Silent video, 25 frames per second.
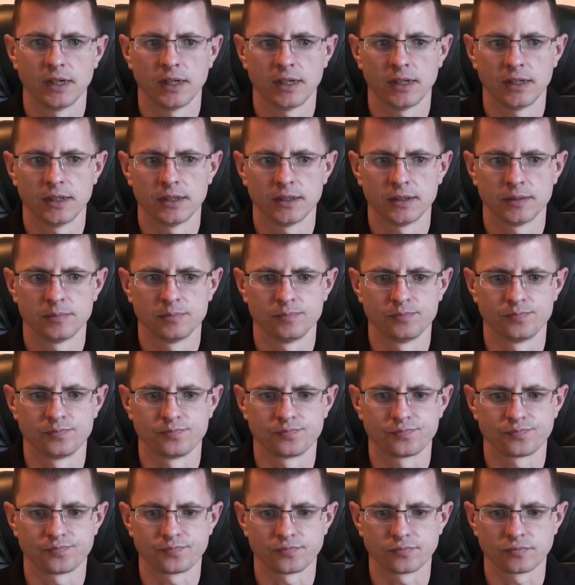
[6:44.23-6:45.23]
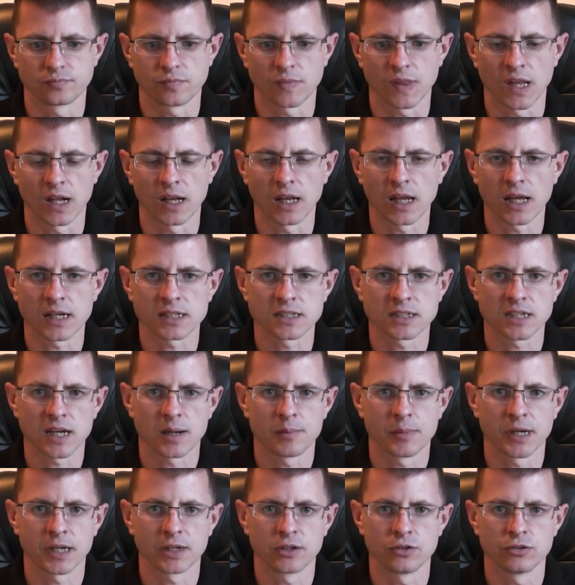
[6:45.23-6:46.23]
Um, the last
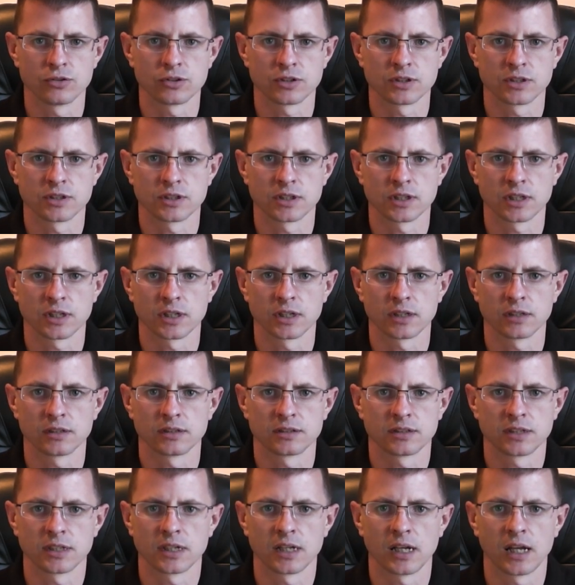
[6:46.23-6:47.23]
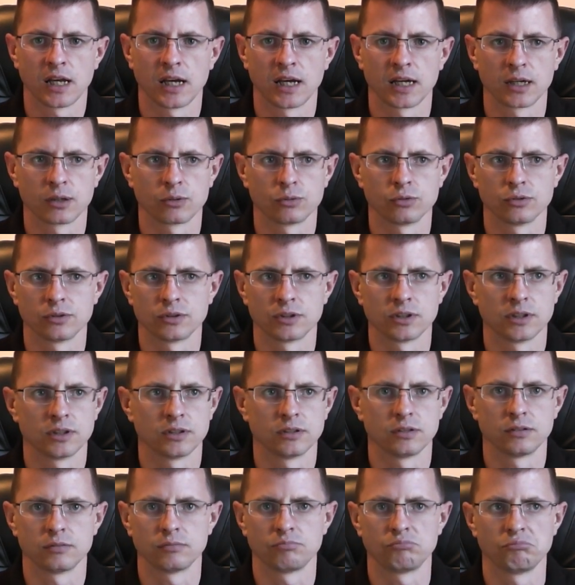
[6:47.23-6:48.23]
time I used a cig Cigalike was in
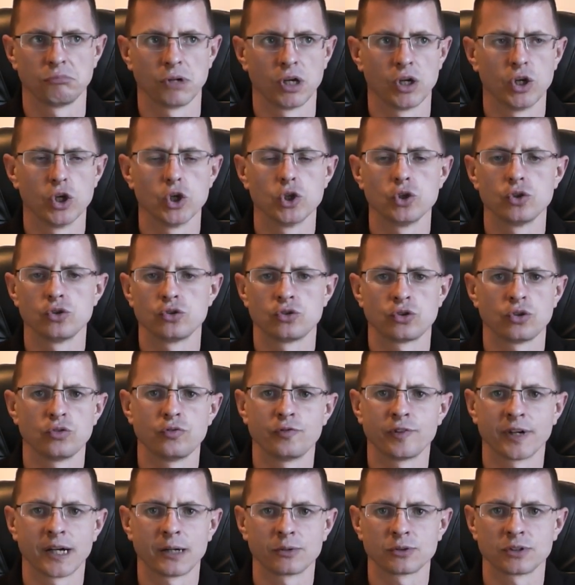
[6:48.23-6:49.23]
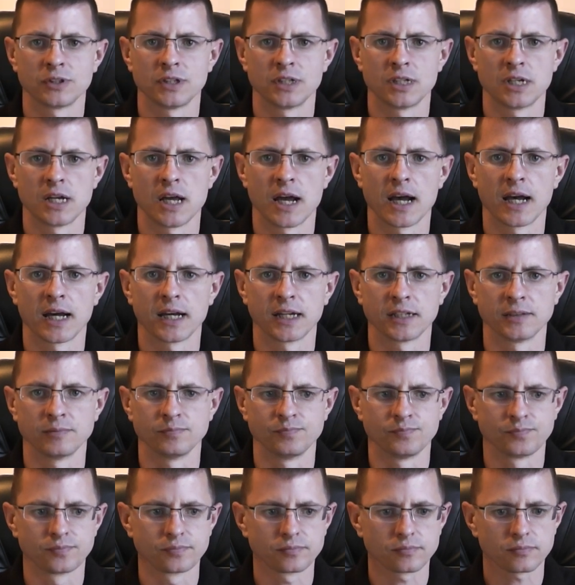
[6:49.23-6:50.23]
two thousand nine,
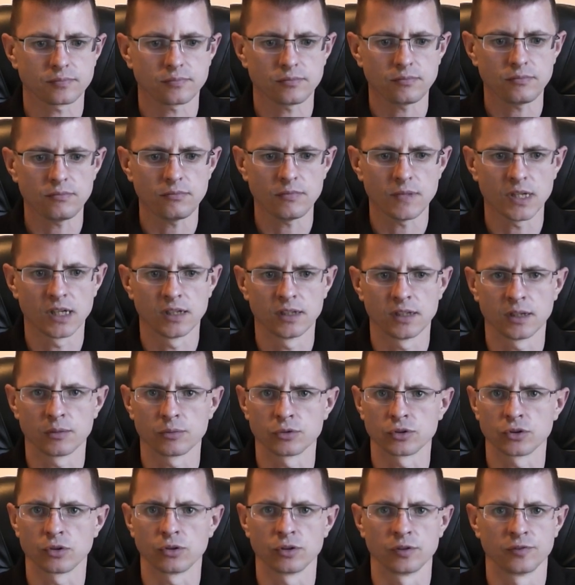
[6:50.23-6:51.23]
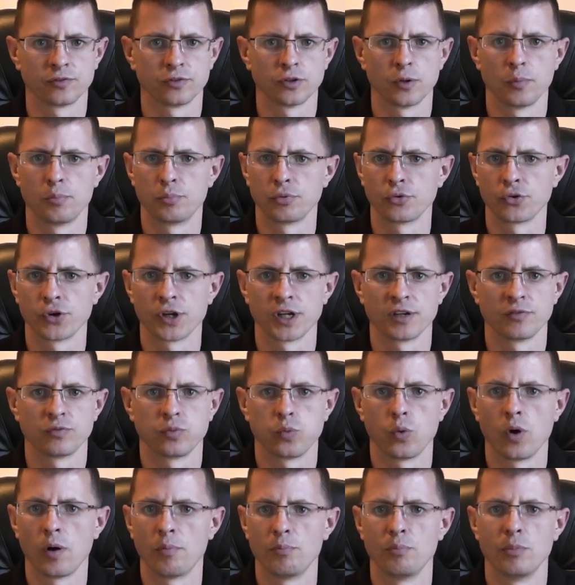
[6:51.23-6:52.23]
and that was only for a
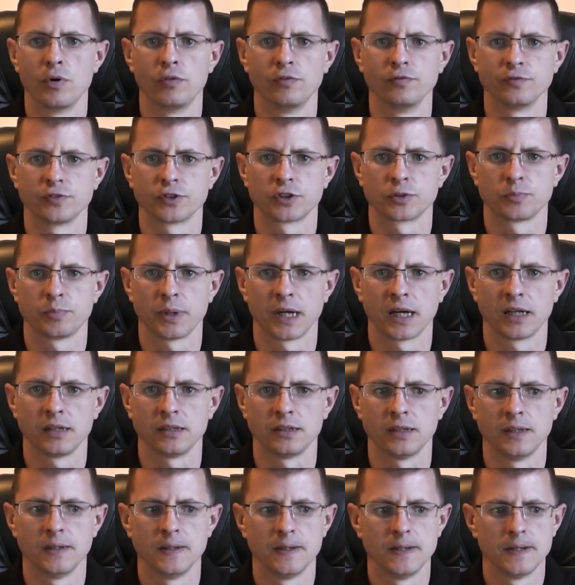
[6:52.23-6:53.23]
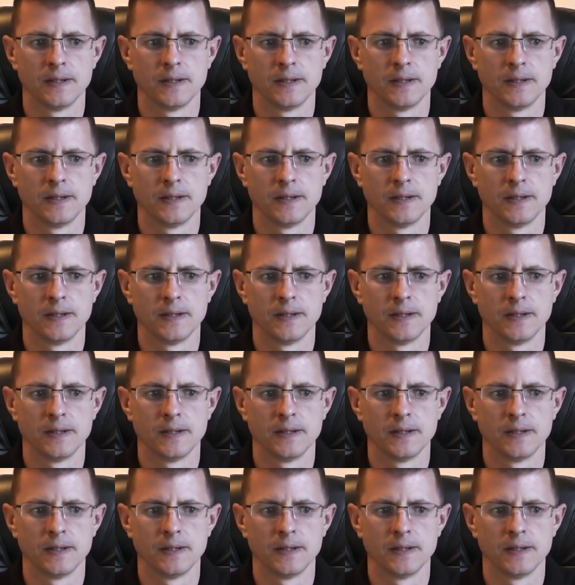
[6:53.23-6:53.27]
brief one month spell.